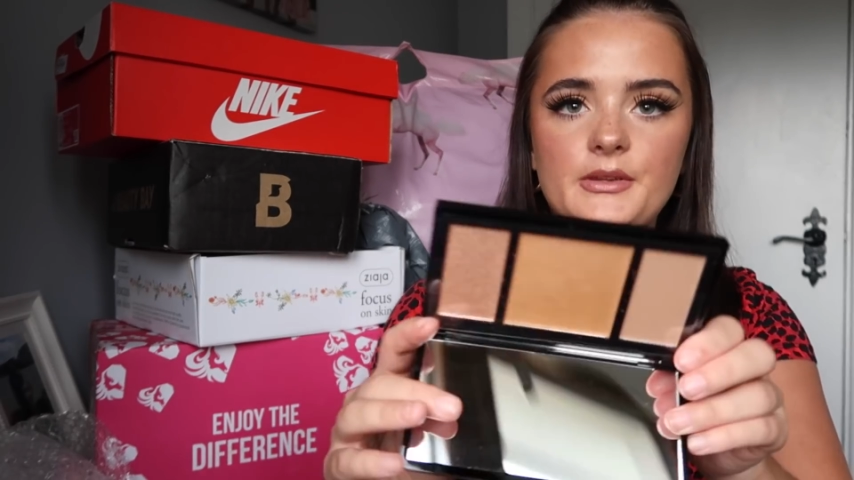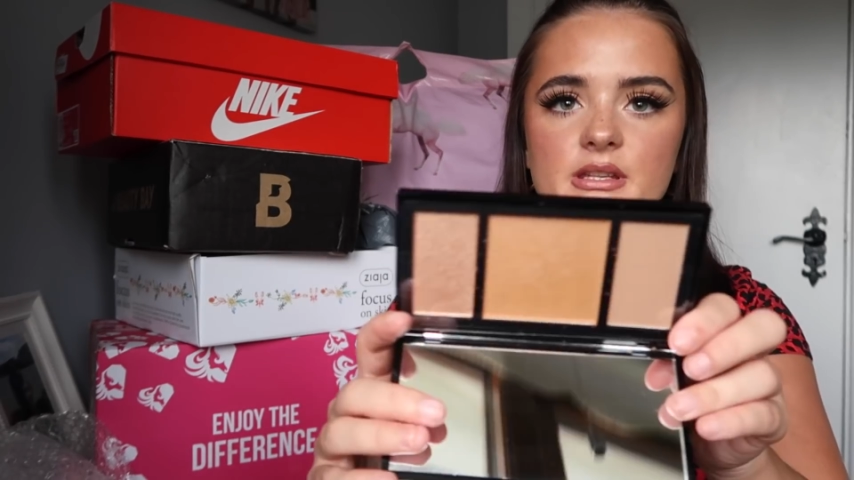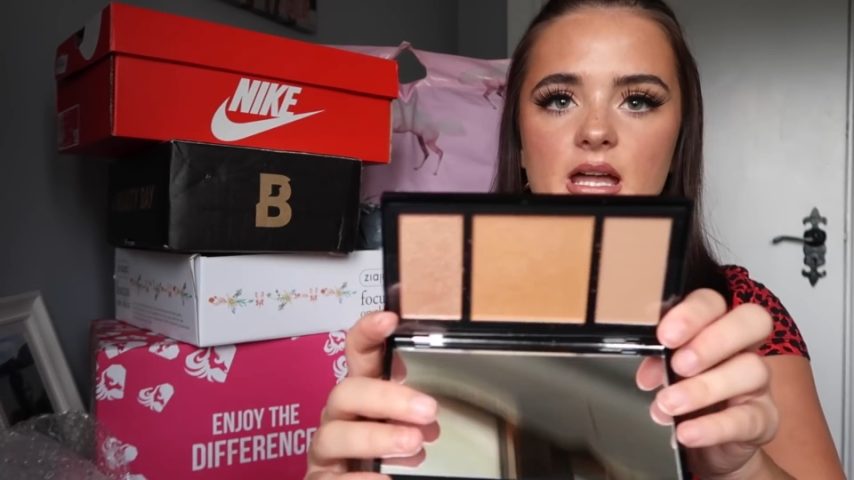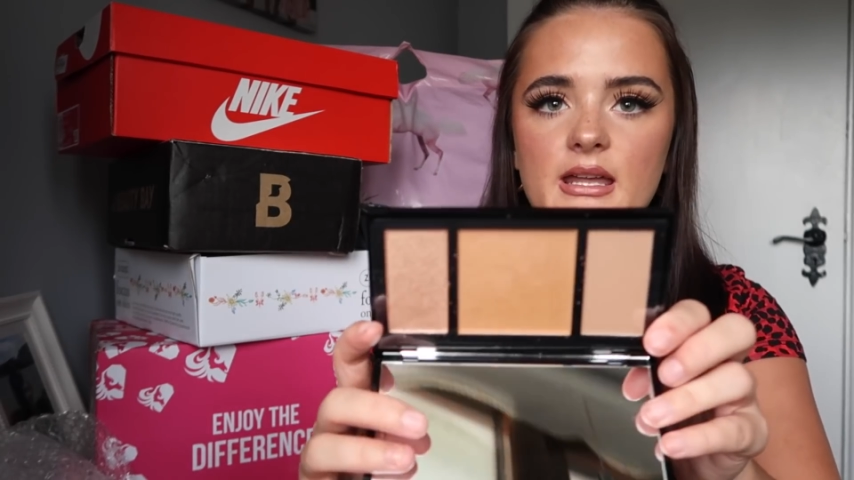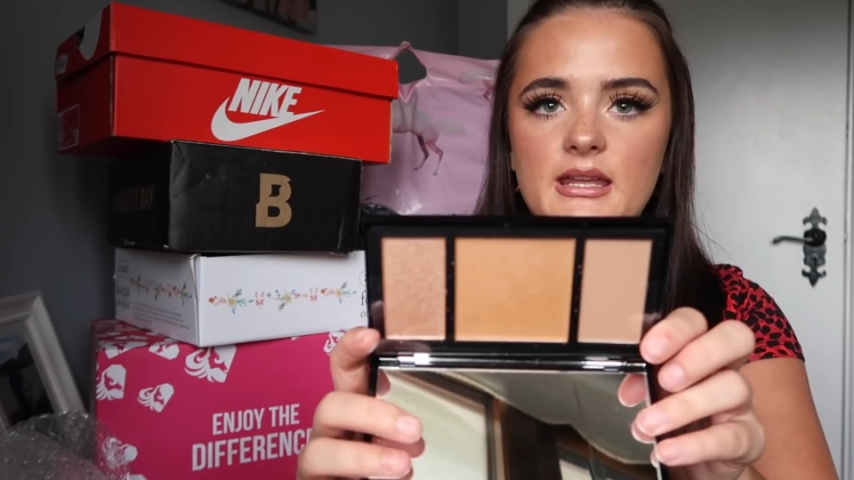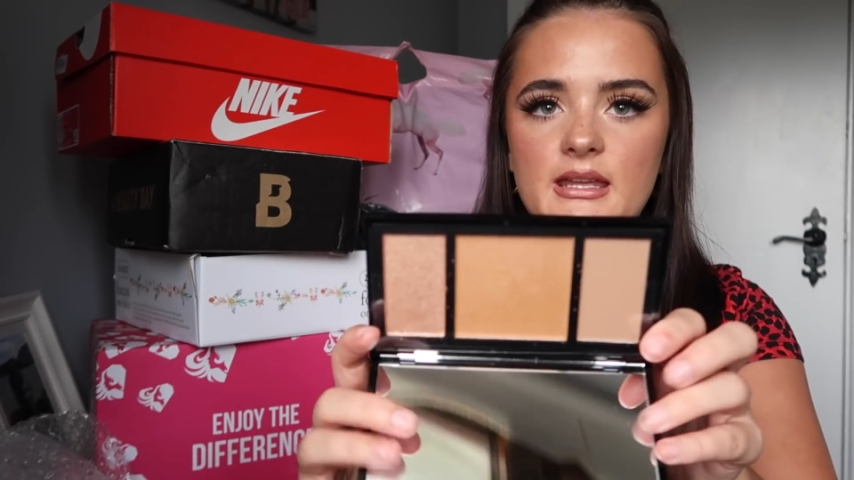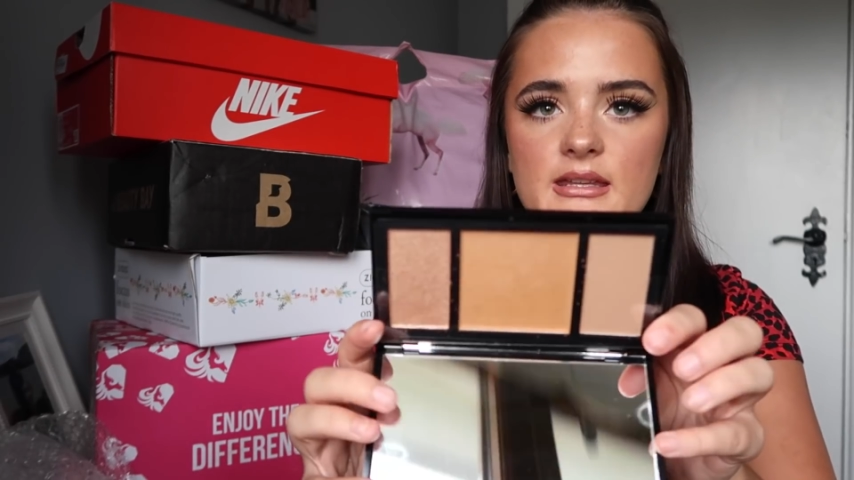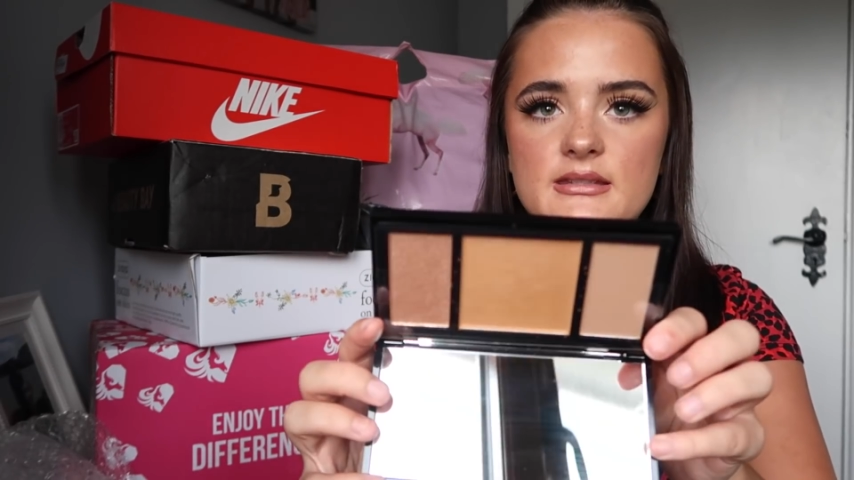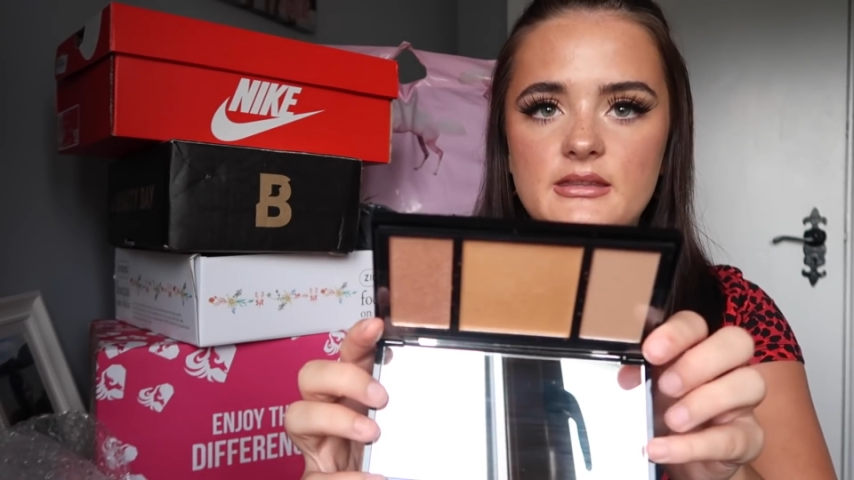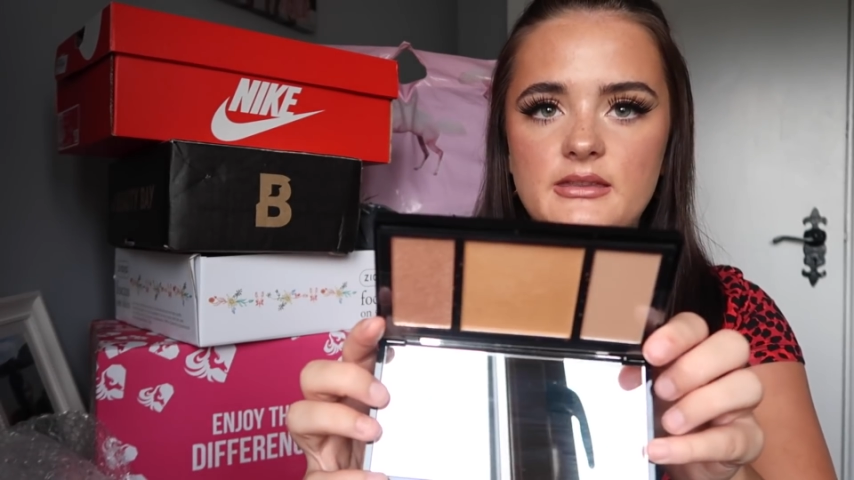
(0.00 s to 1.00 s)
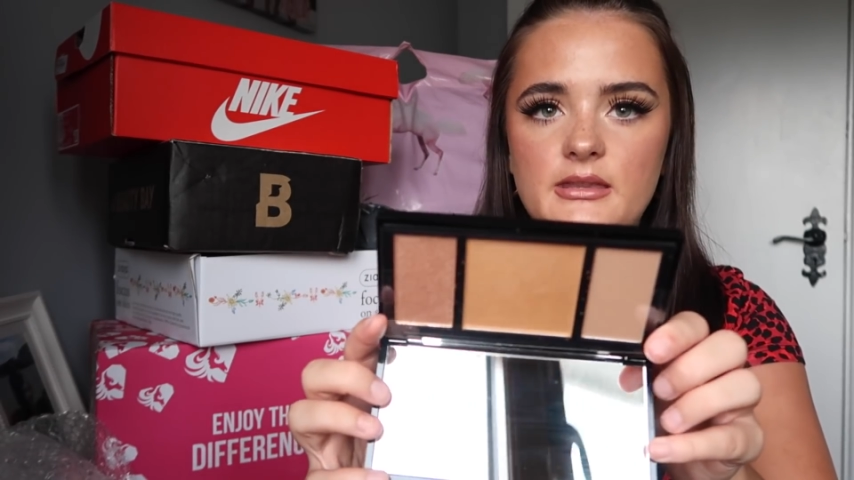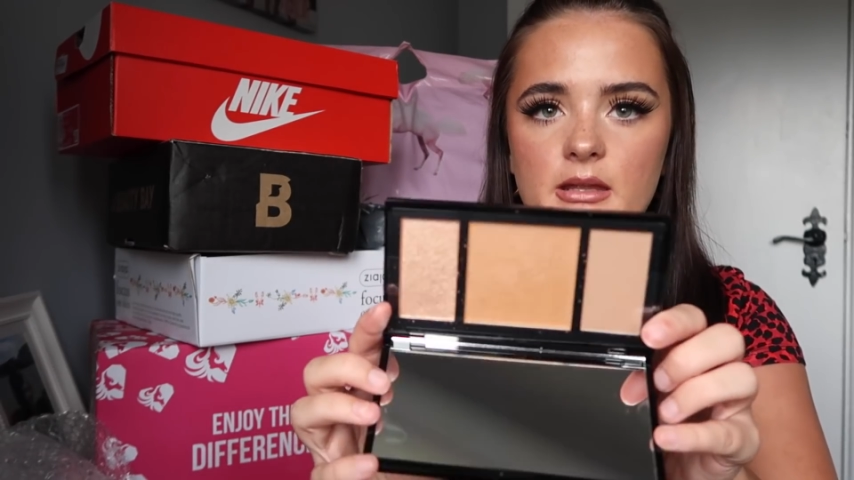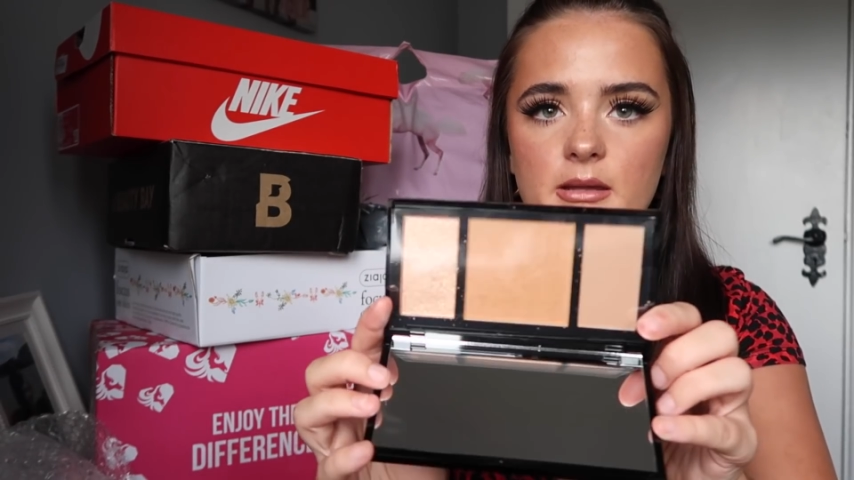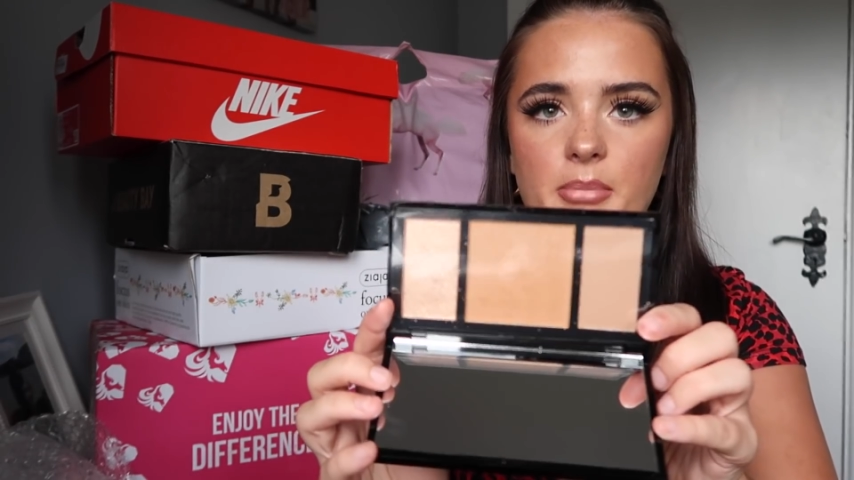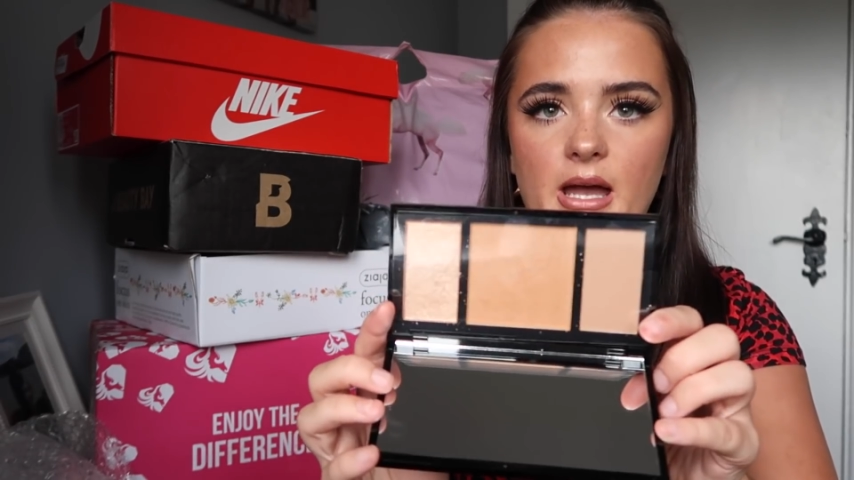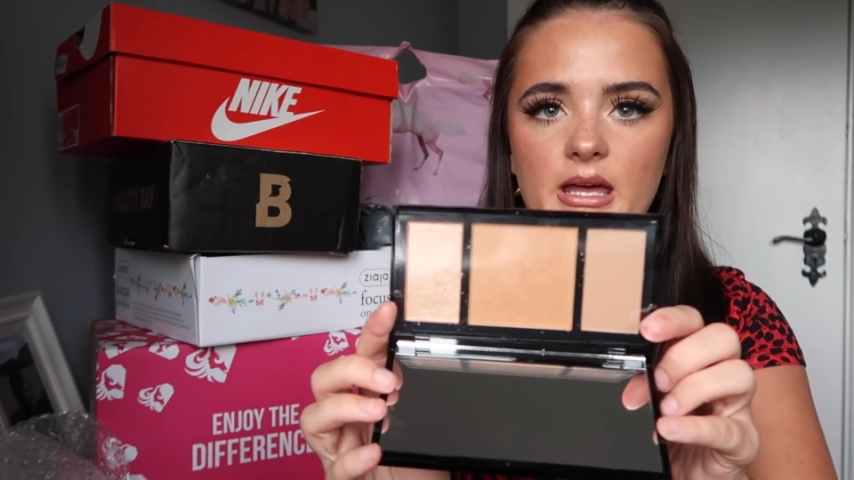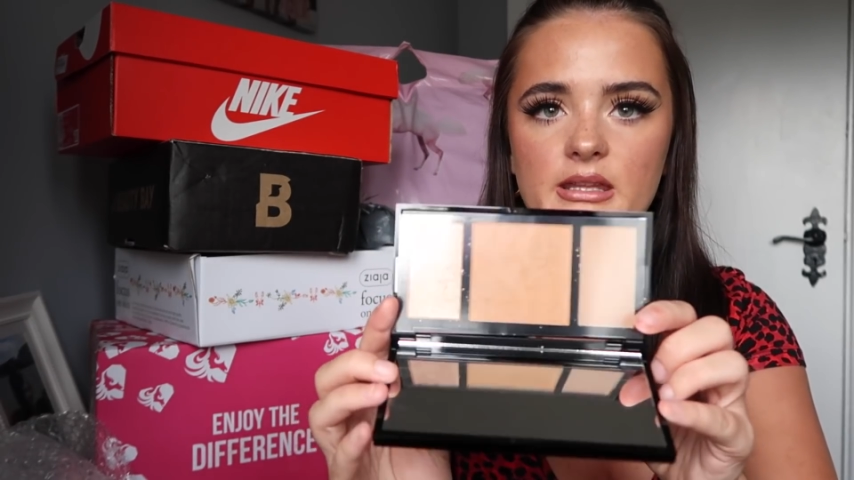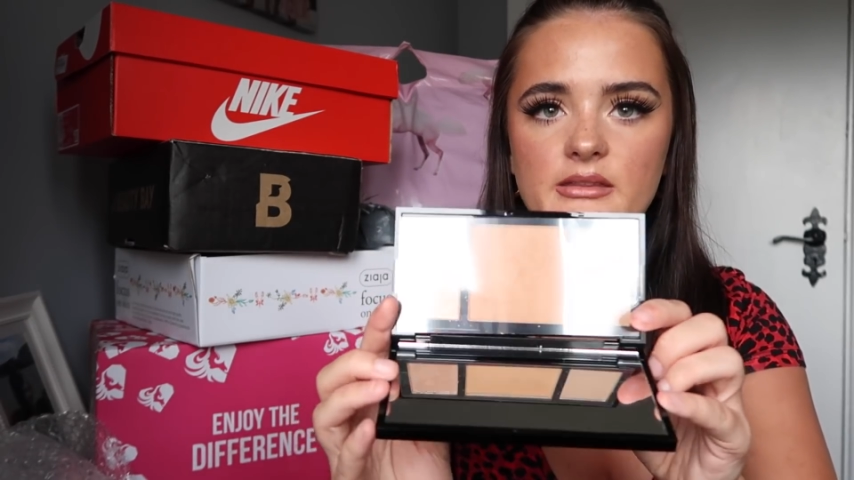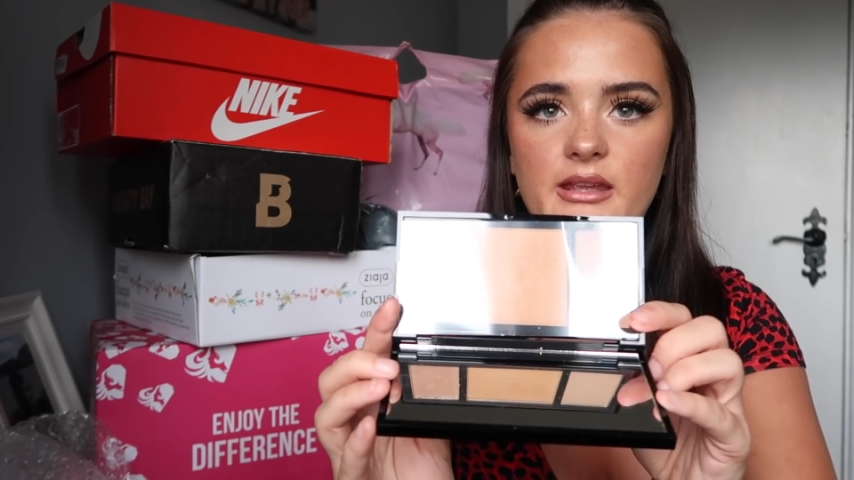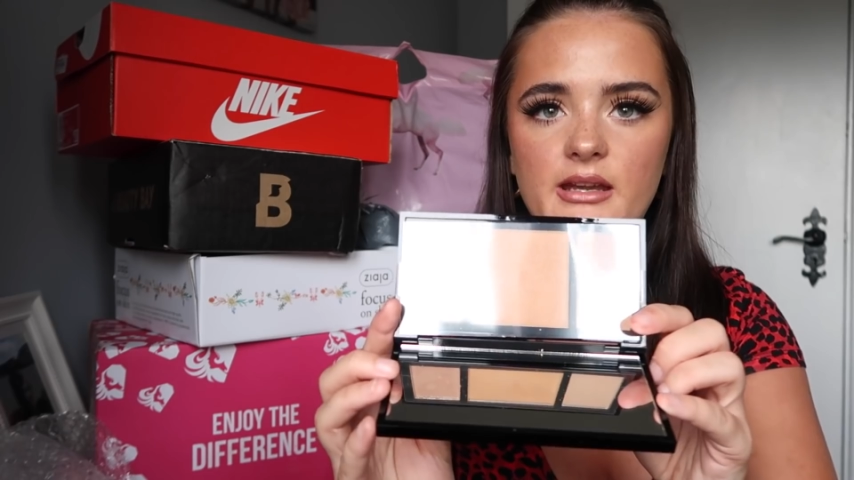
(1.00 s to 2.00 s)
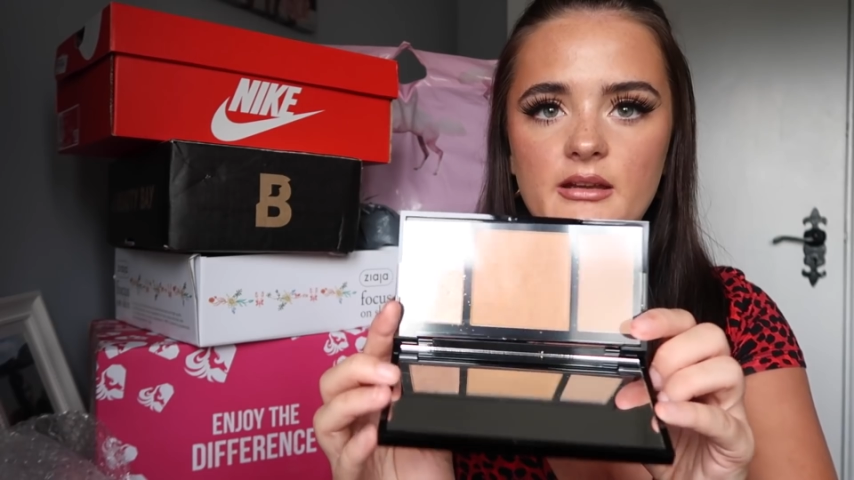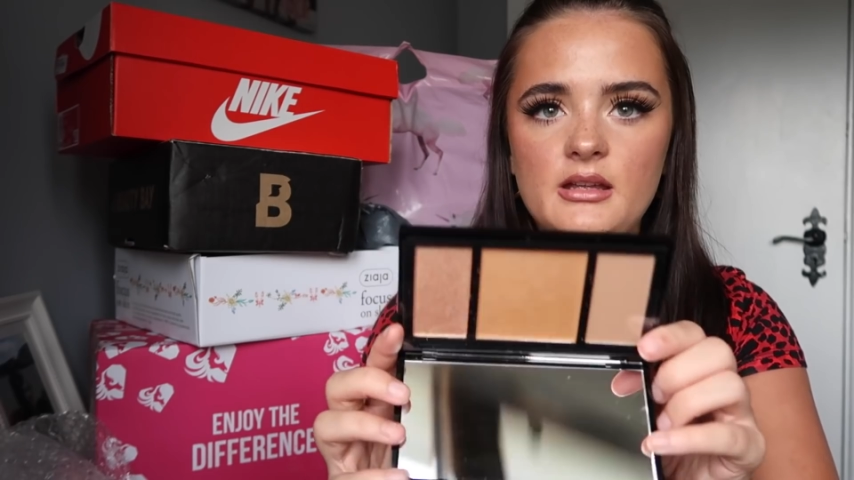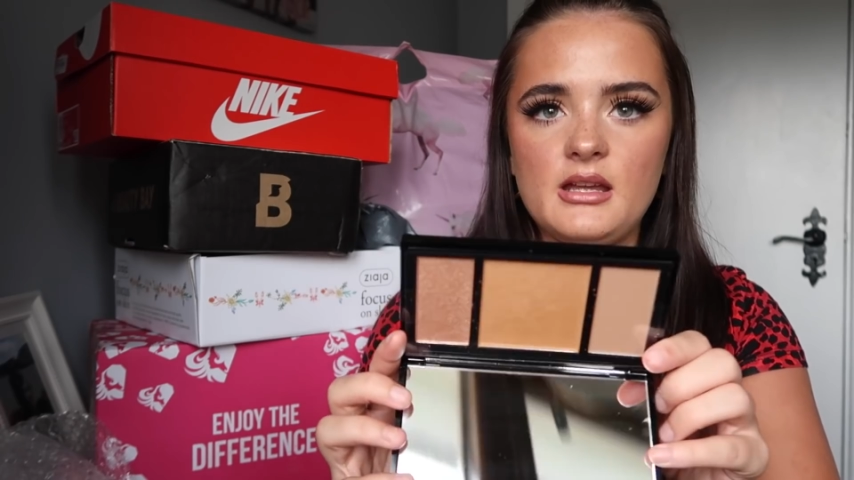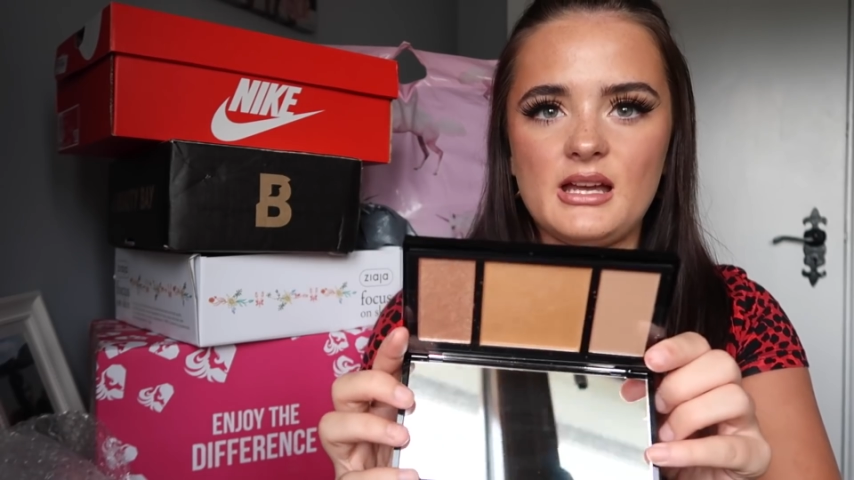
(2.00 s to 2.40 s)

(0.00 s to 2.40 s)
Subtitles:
So that is the palette there.